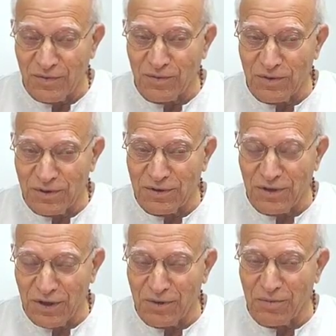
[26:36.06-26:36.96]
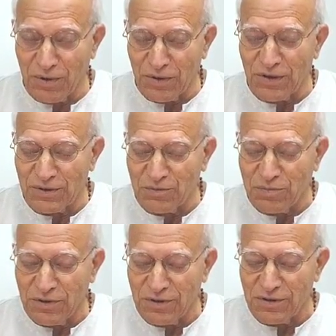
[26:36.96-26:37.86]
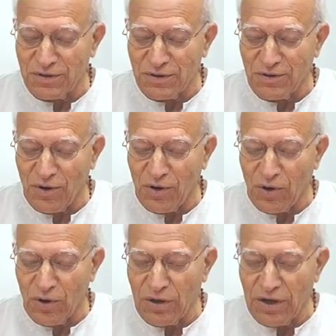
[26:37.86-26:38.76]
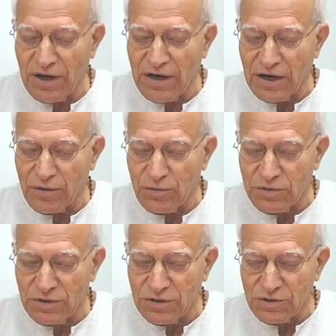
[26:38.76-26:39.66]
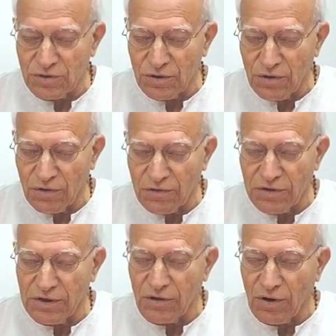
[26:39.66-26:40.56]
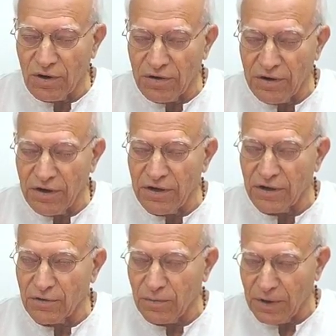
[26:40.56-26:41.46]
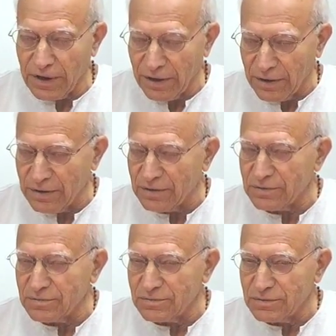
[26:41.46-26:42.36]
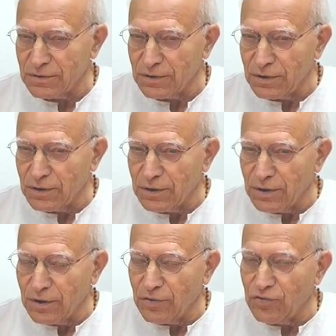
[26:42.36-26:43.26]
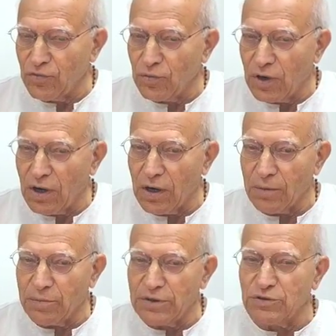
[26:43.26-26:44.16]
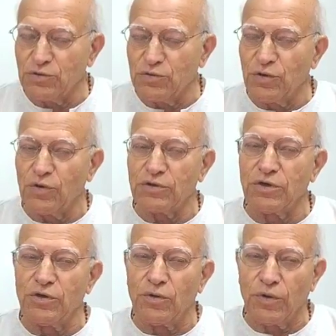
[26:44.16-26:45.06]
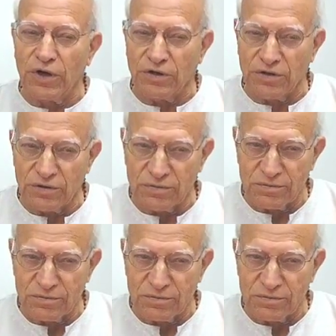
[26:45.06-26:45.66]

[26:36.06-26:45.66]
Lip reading: So just think about this. This is called an acquisition already acquired. You are, but you don't know it.